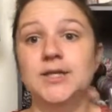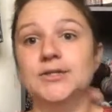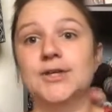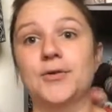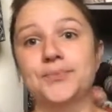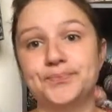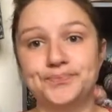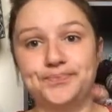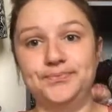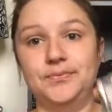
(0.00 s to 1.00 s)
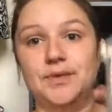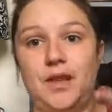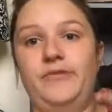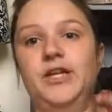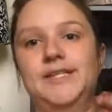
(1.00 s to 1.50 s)
So,
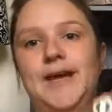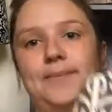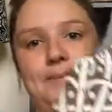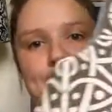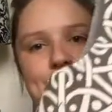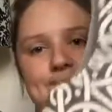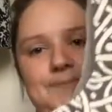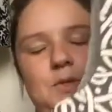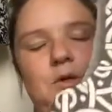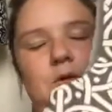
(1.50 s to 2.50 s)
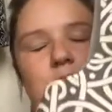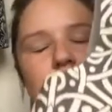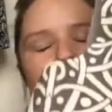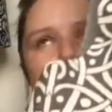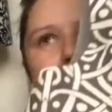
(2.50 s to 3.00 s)
first up,
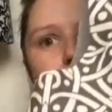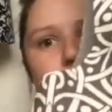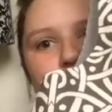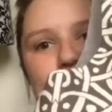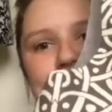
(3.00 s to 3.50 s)
oh my arm.